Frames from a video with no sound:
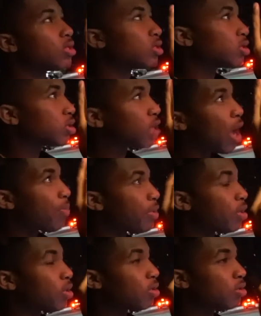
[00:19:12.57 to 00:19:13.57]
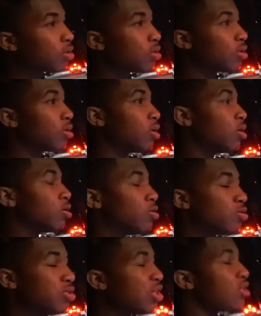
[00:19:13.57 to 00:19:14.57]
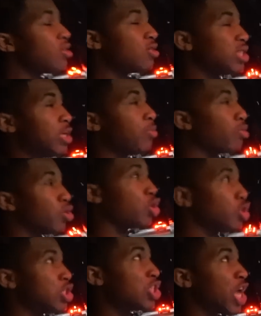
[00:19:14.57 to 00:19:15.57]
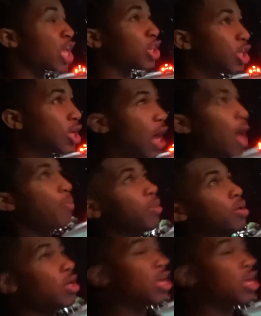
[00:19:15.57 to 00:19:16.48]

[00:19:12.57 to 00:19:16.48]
Stop it. You seen a zebra, you just have to cop it.